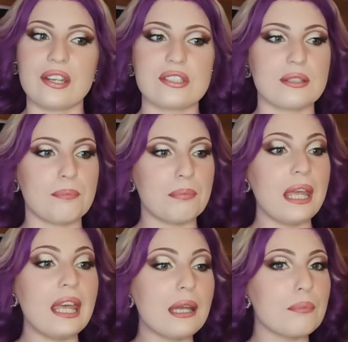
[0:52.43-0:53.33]
there's a
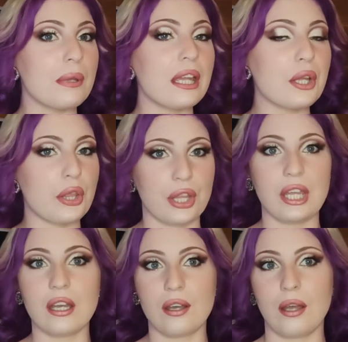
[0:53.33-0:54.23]
big, big
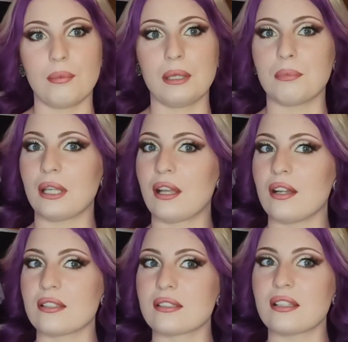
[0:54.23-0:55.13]
thing coming
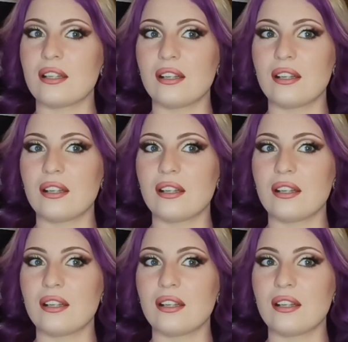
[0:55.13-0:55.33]
because